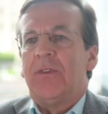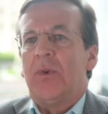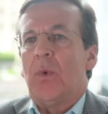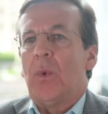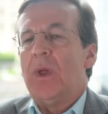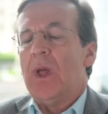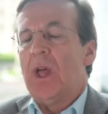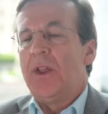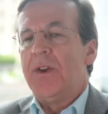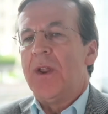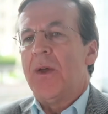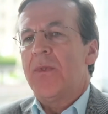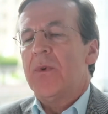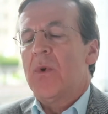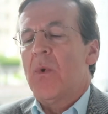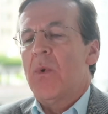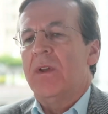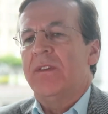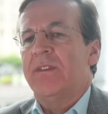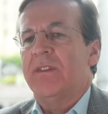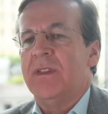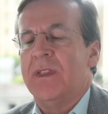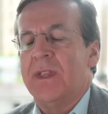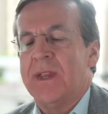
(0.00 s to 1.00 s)
So another
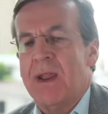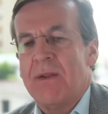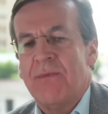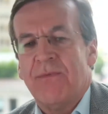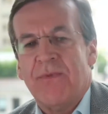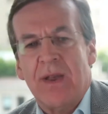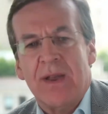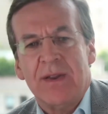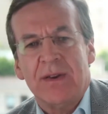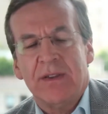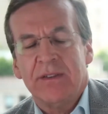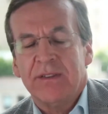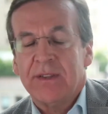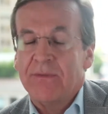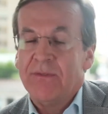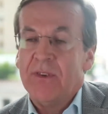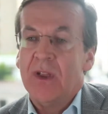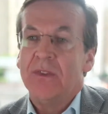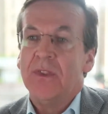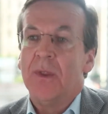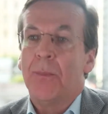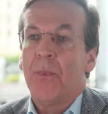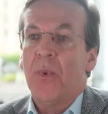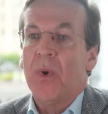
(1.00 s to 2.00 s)
question that I found as I've
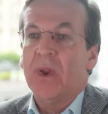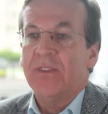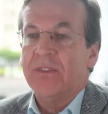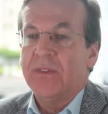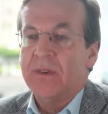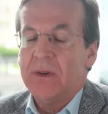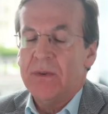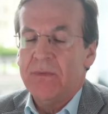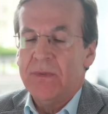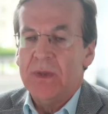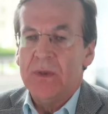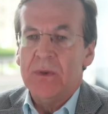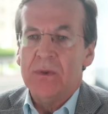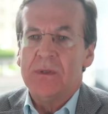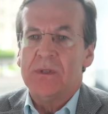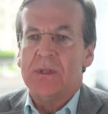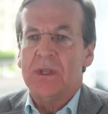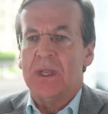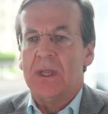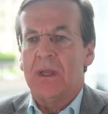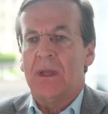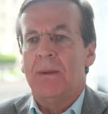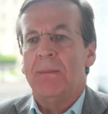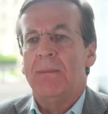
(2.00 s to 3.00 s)
done the press
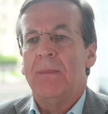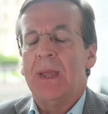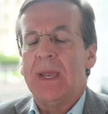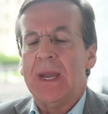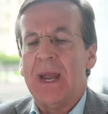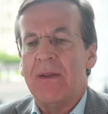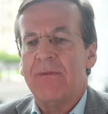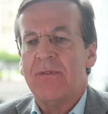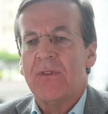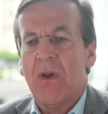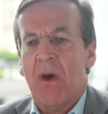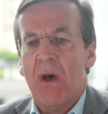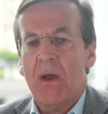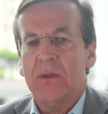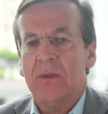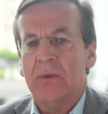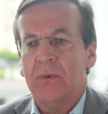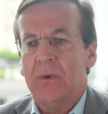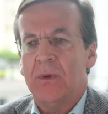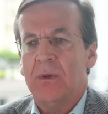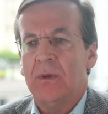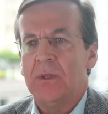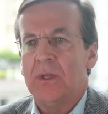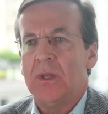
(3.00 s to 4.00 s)
interviews and I've
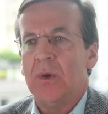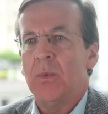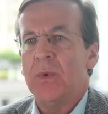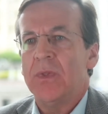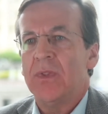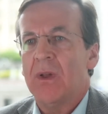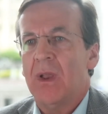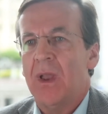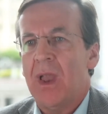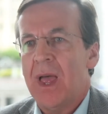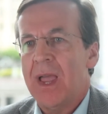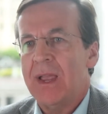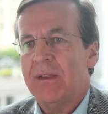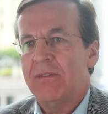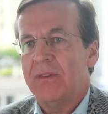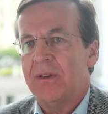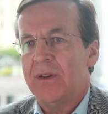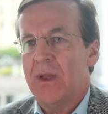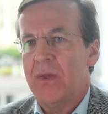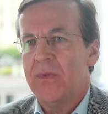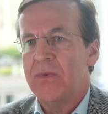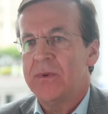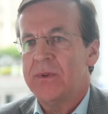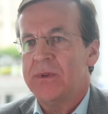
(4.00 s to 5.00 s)
talked with clients
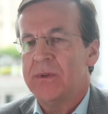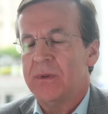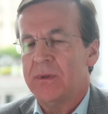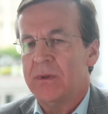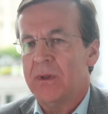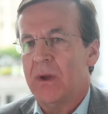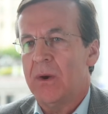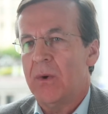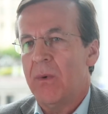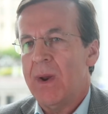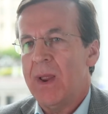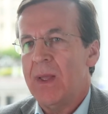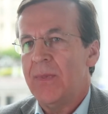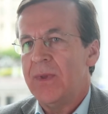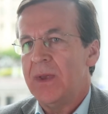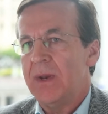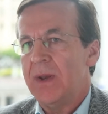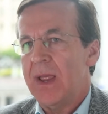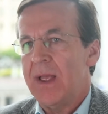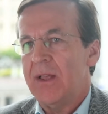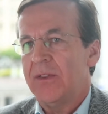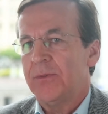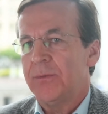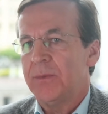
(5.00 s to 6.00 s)
and others around the
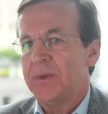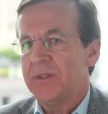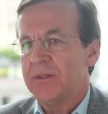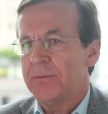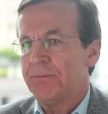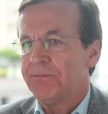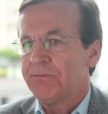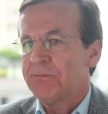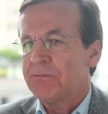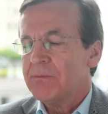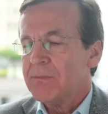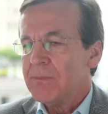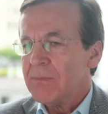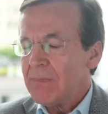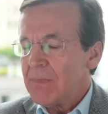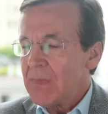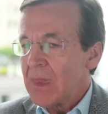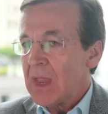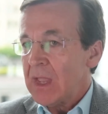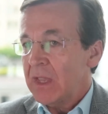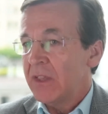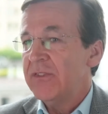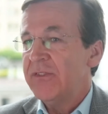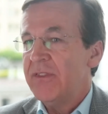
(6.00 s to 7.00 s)
announcements
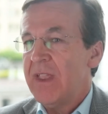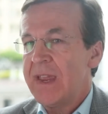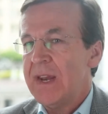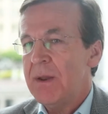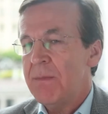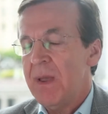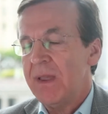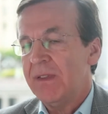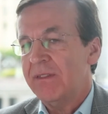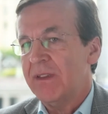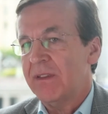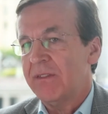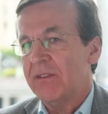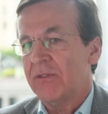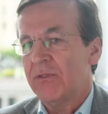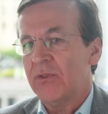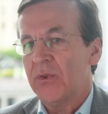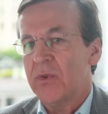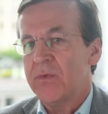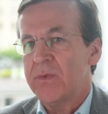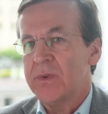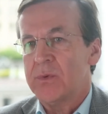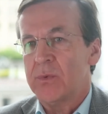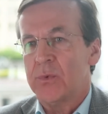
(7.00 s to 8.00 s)
is database as a
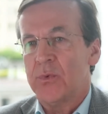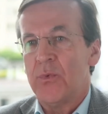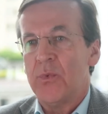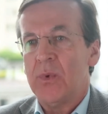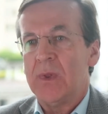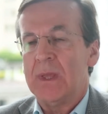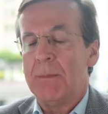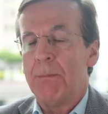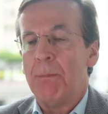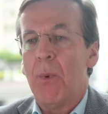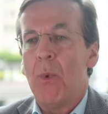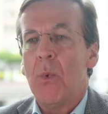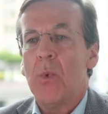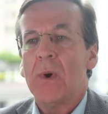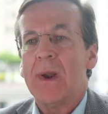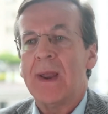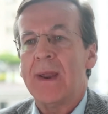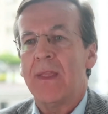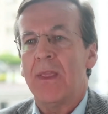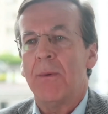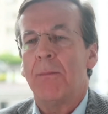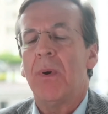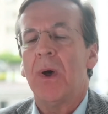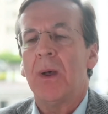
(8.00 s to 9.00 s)
service was really born
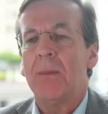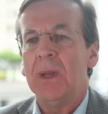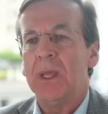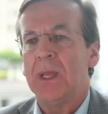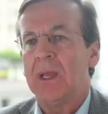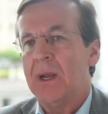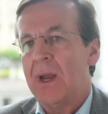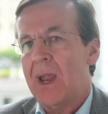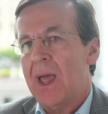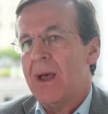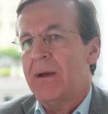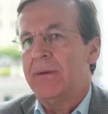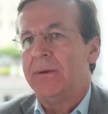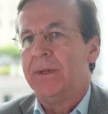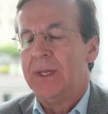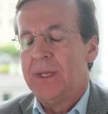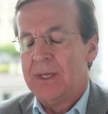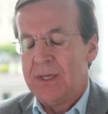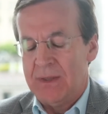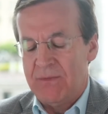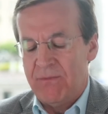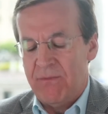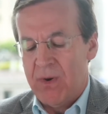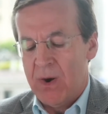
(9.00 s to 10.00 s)
out of the public cloud
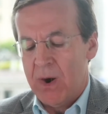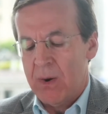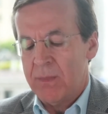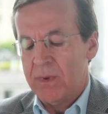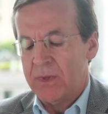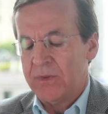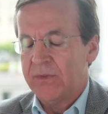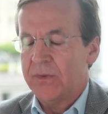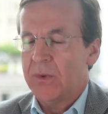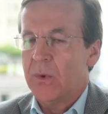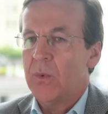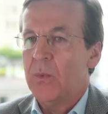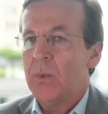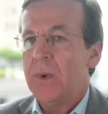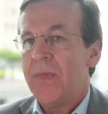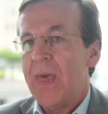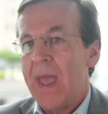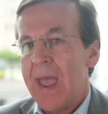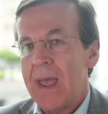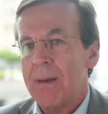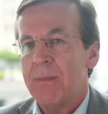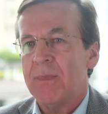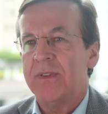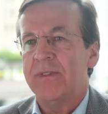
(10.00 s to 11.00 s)
environment. So with
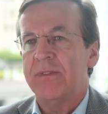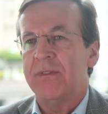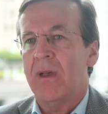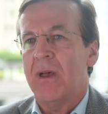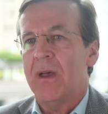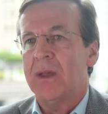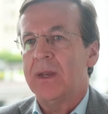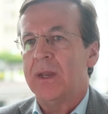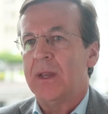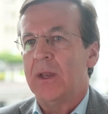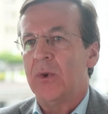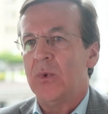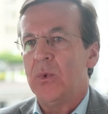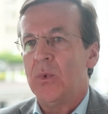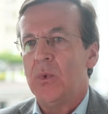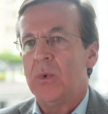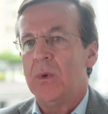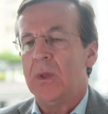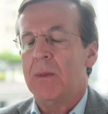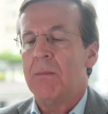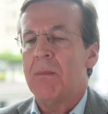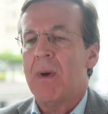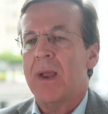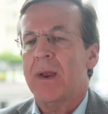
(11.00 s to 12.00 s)
Amazon and
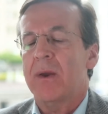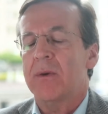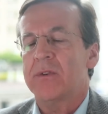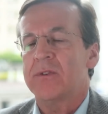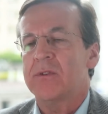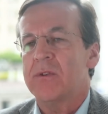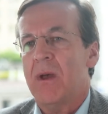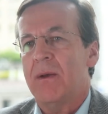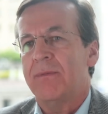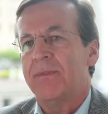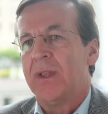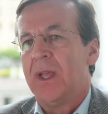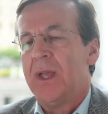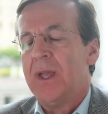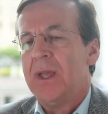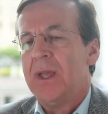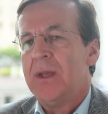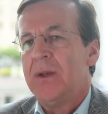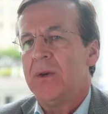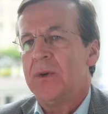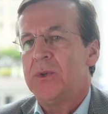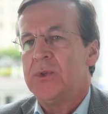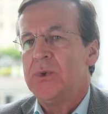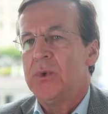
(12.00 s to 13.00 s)
Google and Microsoft
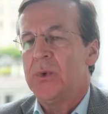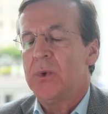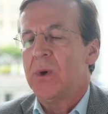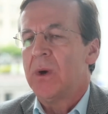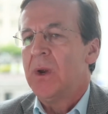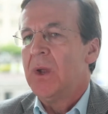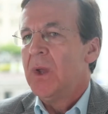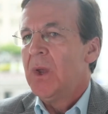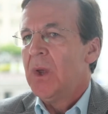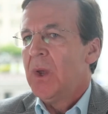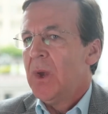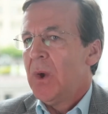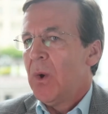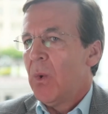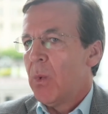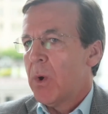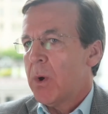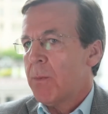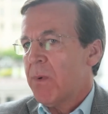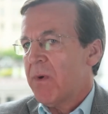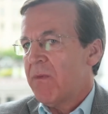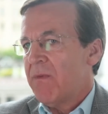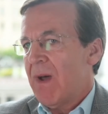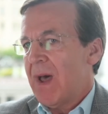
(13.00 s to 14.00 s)
Azure,
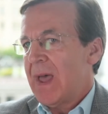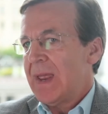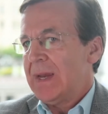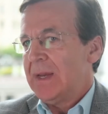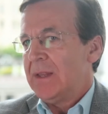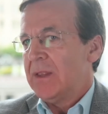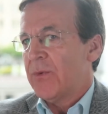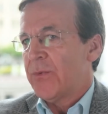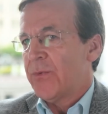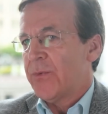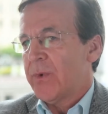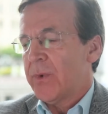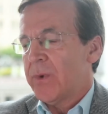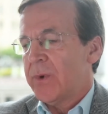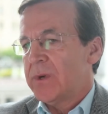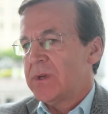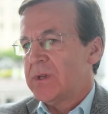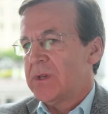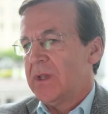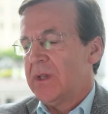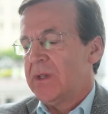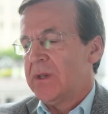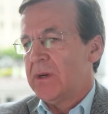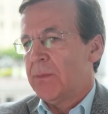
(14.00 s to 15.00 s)
we're providing the
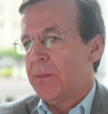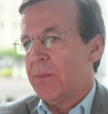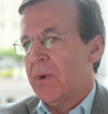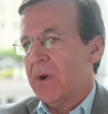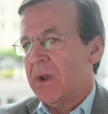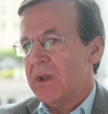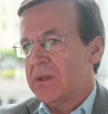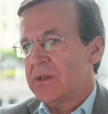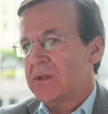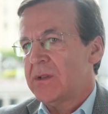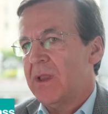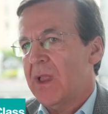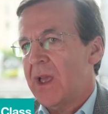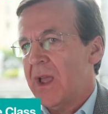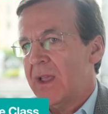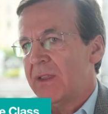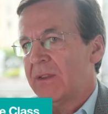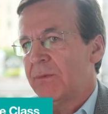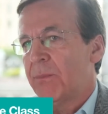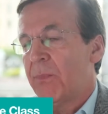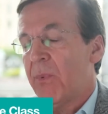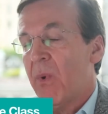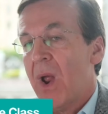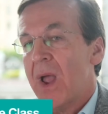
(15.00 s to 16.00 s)
first enterprise
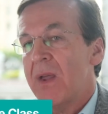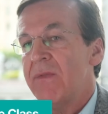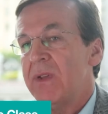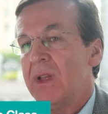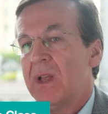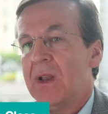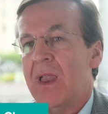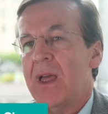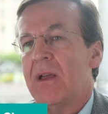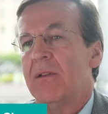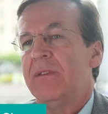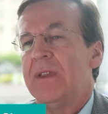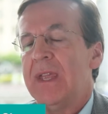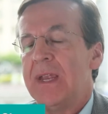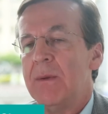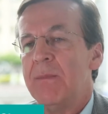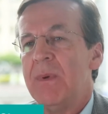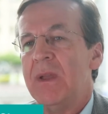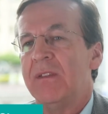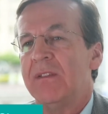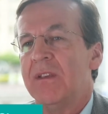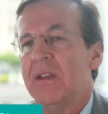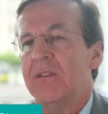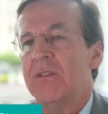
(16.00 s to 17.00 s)
class private cloud
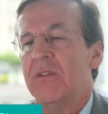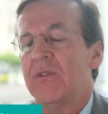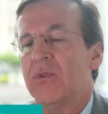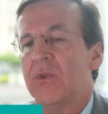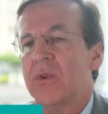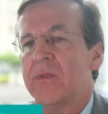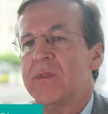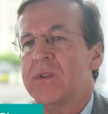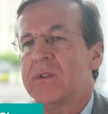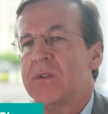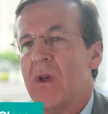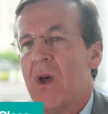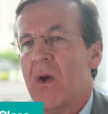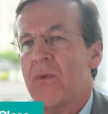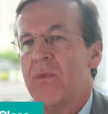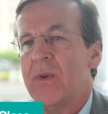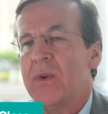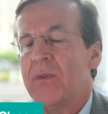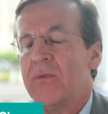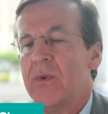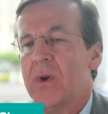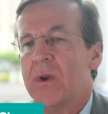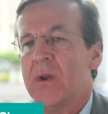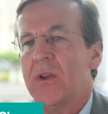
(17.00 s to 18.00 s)
database as a service
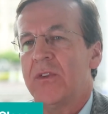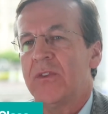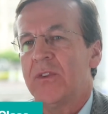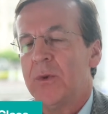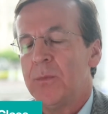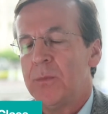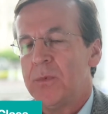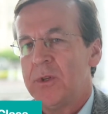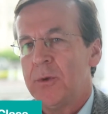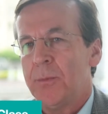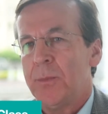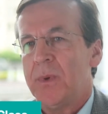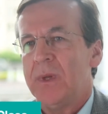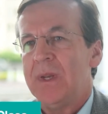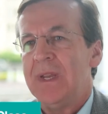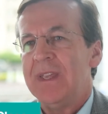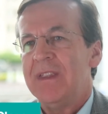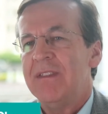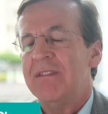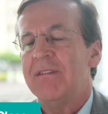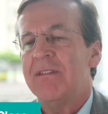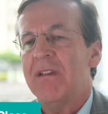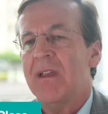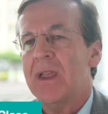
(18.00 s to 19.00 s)
offering for customers to put
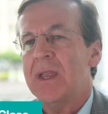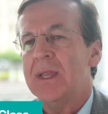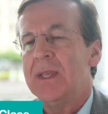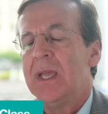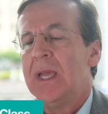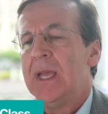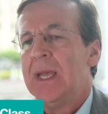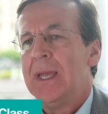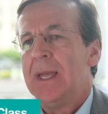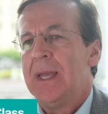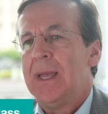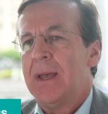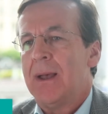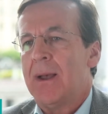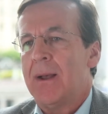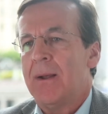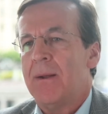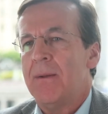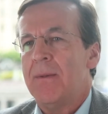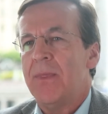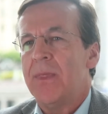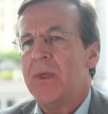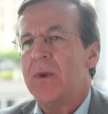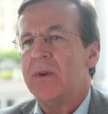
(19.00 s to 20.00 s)
inside
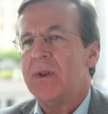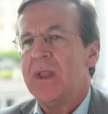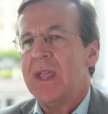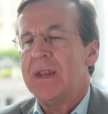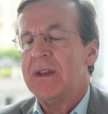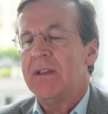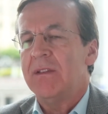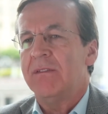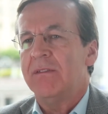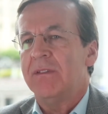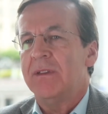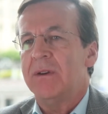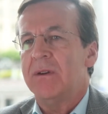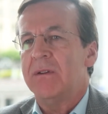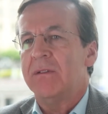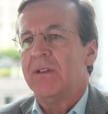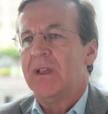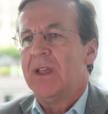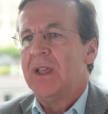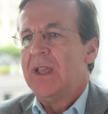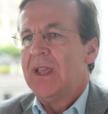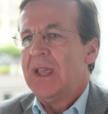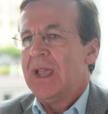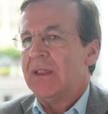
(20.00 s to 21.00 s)
their data centers.